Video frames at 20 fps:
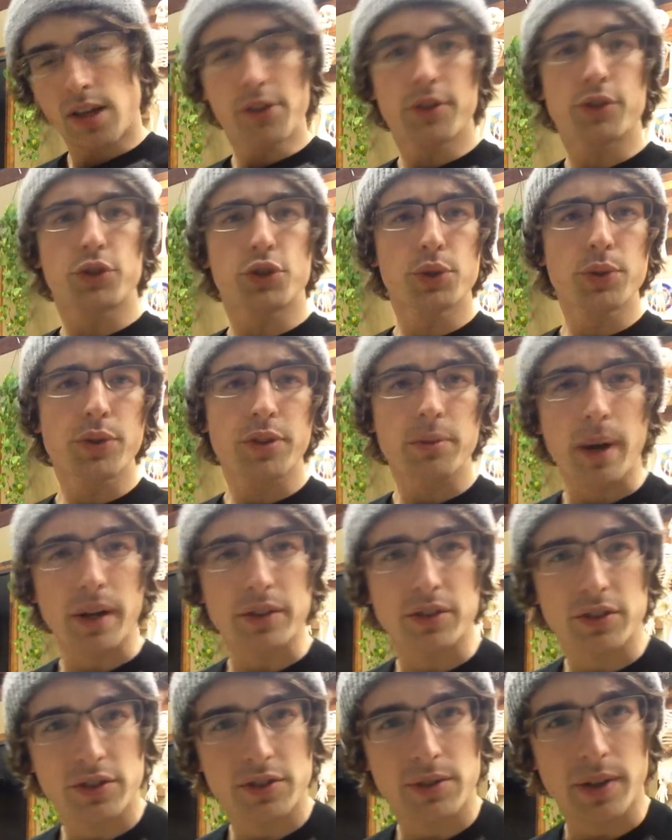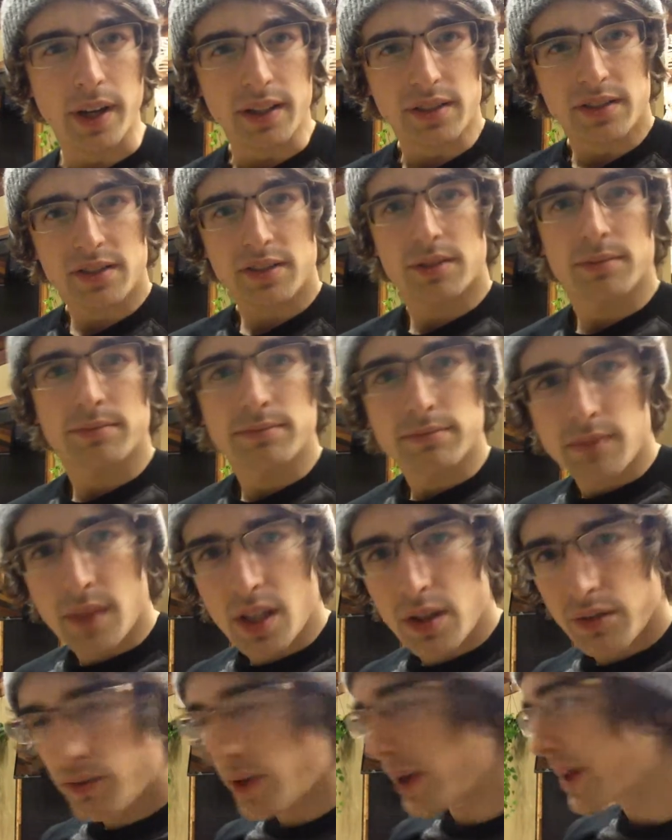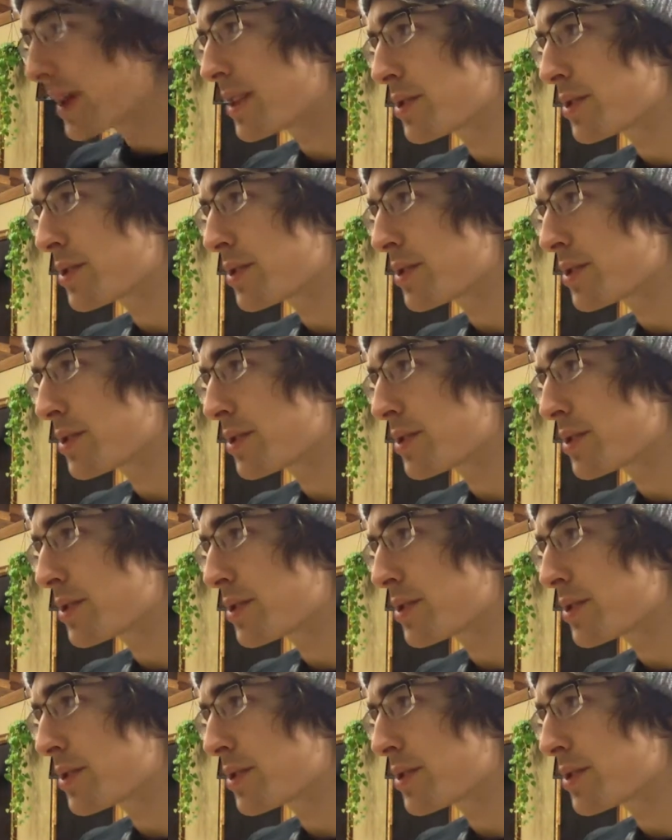the truth about stress. Very